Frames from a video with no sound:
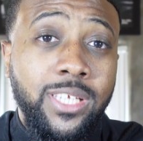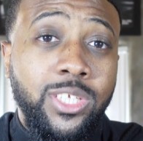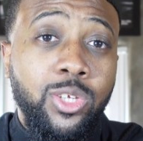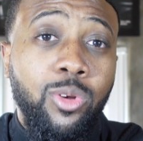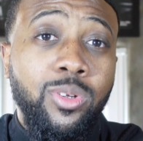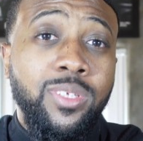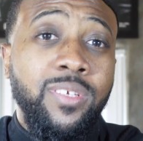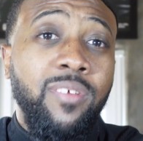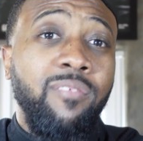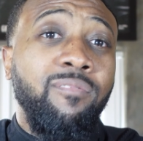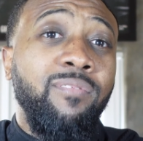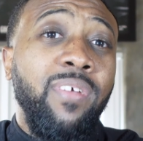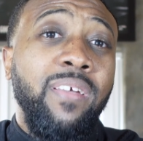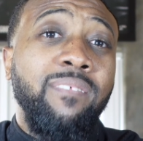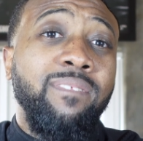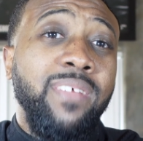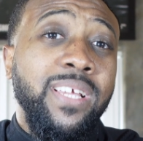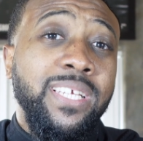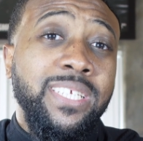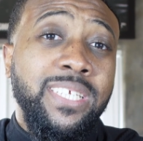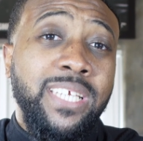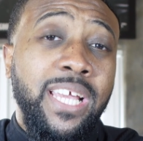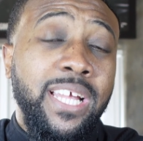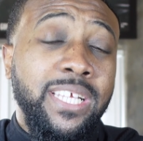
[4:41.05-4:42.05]
So it's a
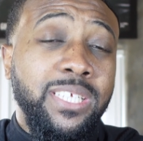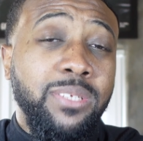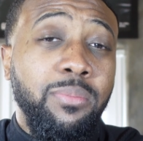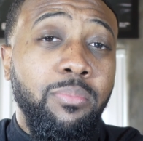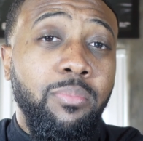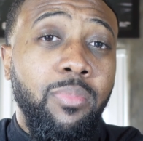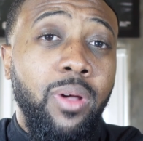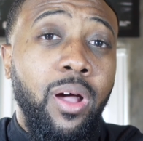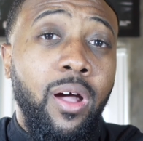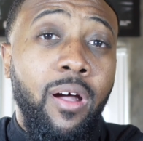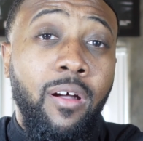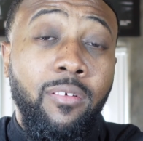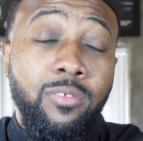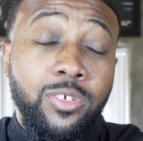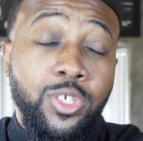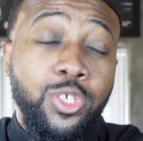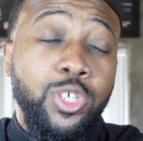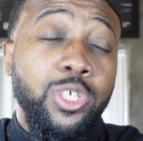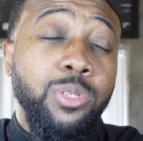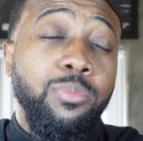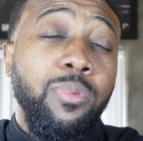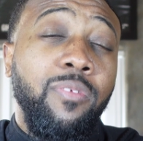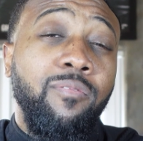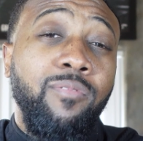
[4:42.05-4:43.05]

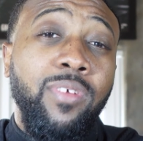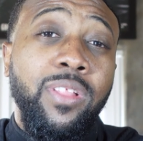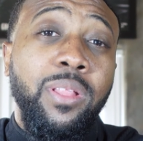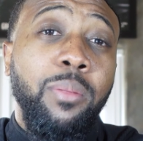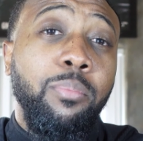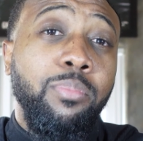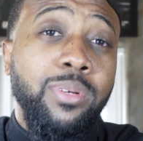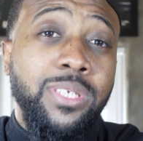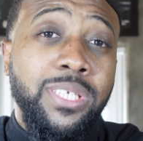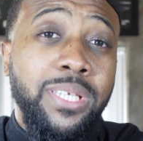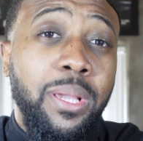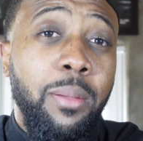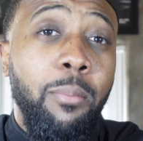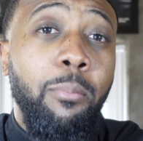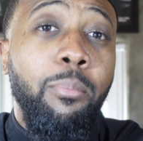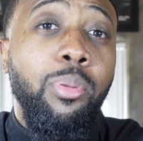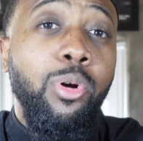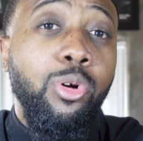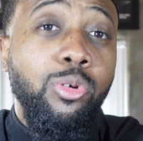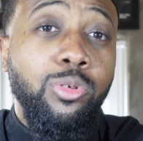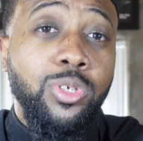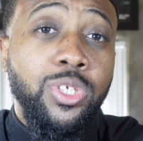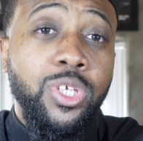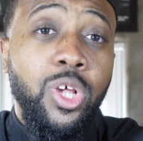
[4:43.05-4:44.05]
50%
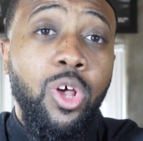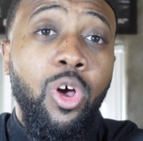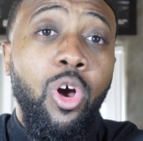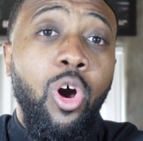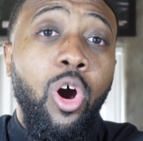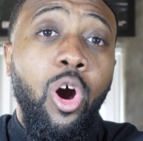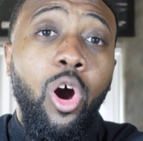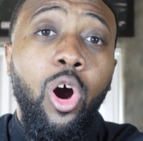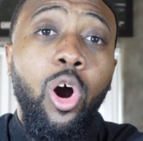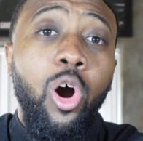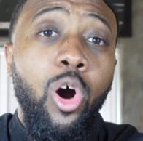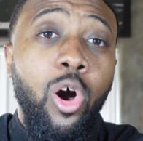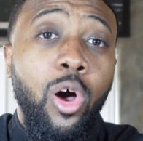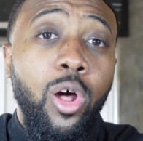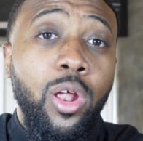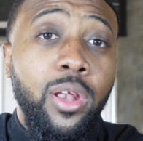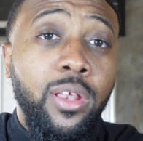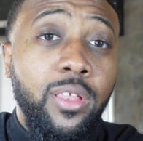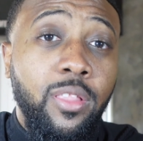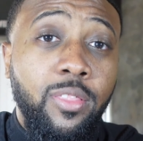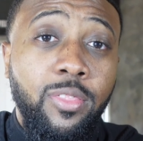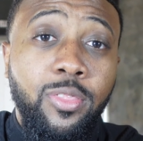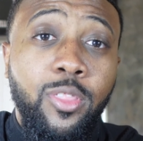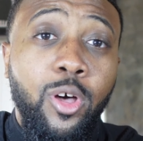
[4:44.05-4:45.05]
boost on
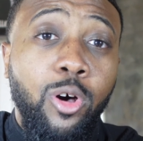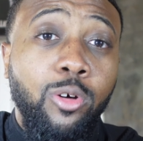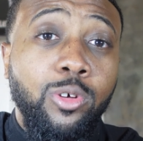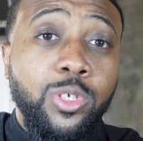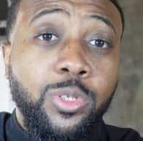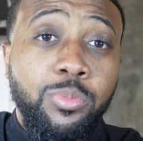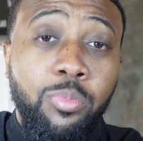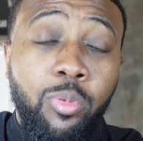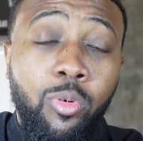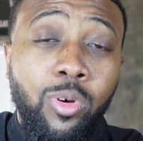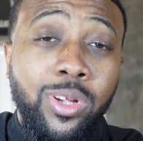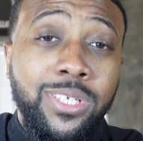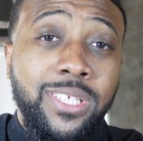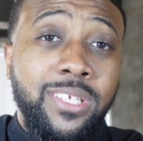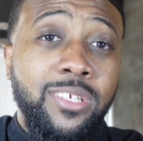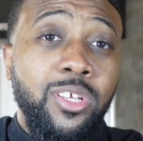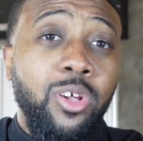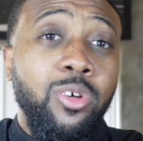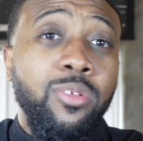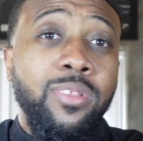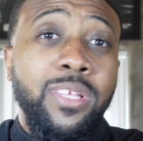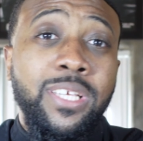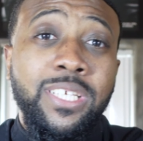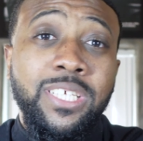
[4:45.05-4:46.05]
those points.
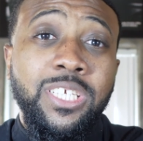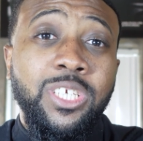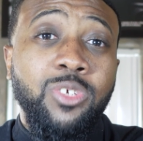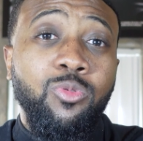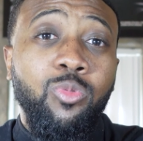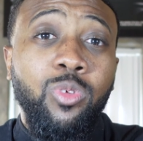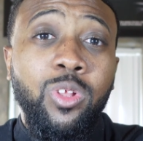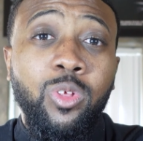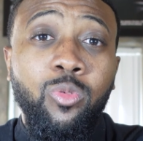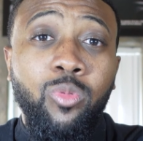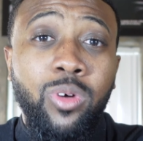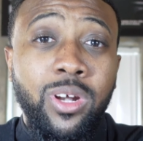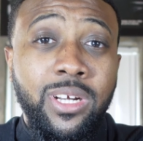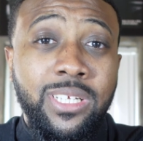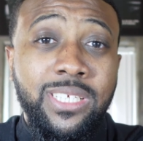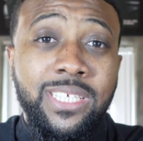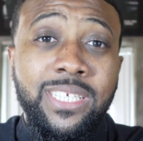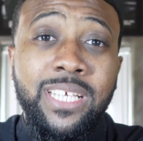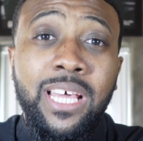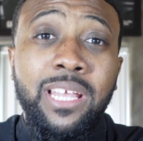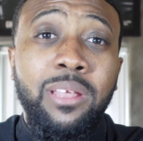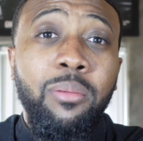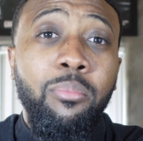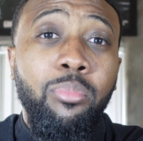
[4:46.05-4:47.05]
So this is really one of the
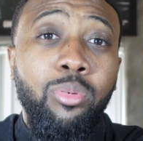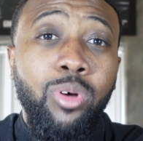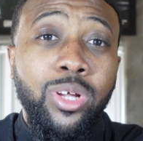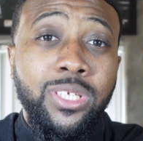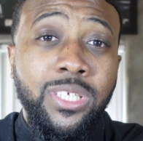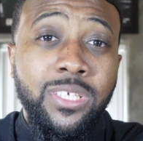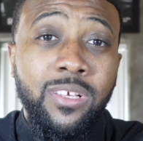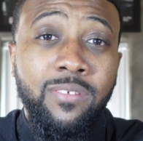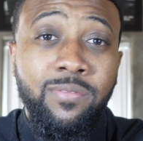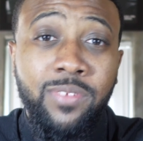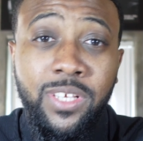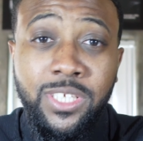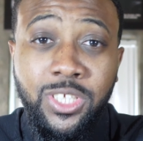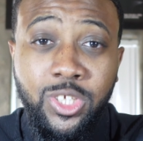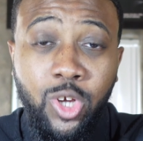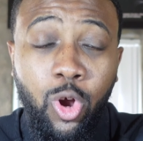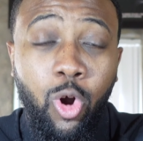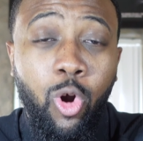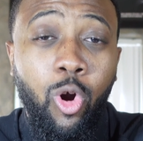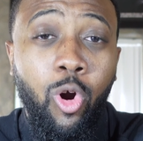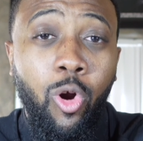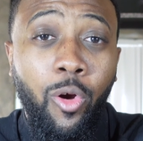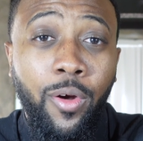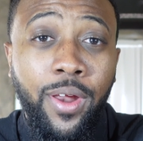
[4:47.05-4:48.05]
selling points of this
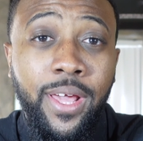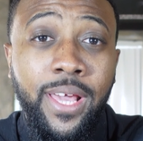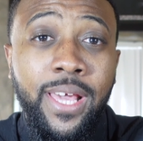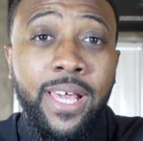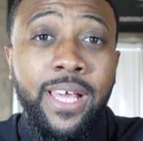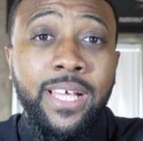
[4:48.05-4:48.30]
card.